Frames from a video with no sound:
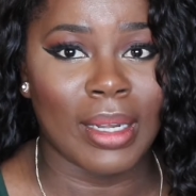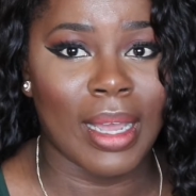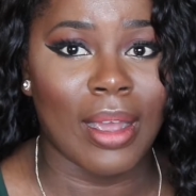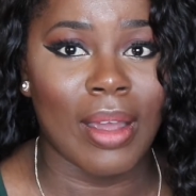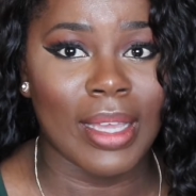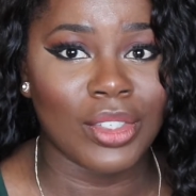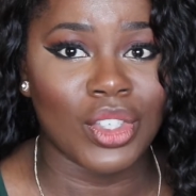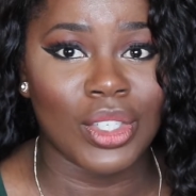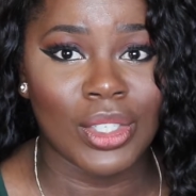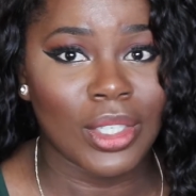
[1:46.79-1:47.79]
now and
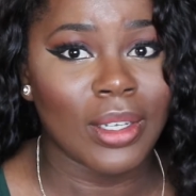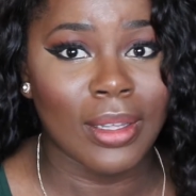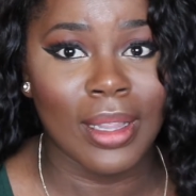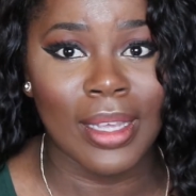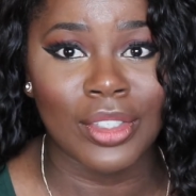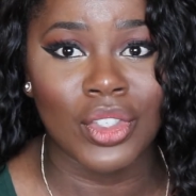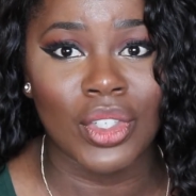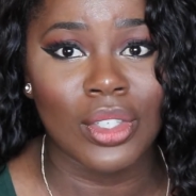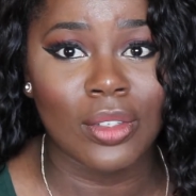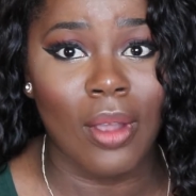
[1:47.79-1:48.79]
just chill and
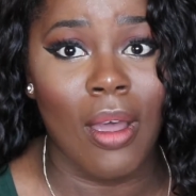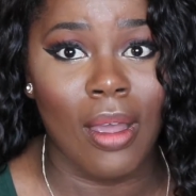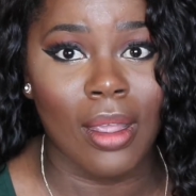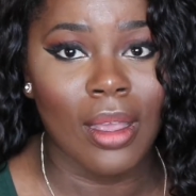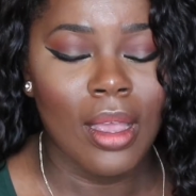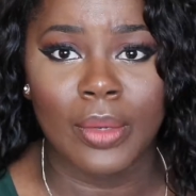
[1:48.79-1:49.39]
just talk.